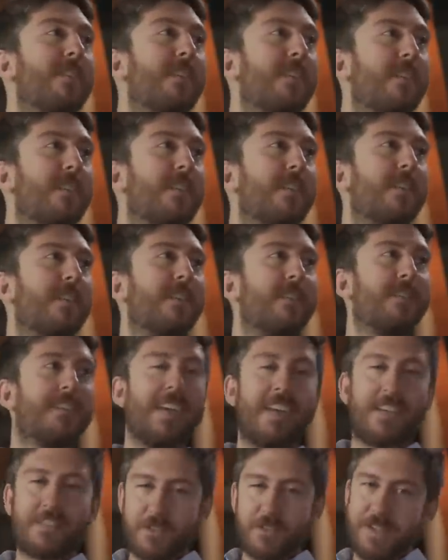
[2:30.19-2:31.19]
Zach.
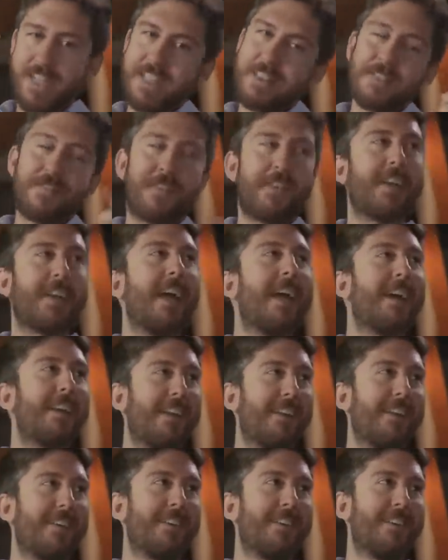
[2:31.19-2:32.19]
Zach, so get the out
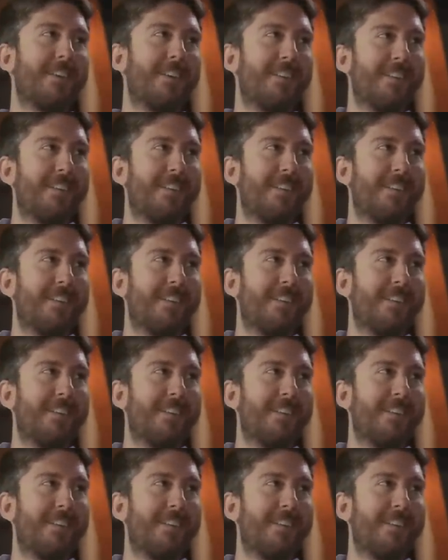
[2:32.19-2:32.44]
of here.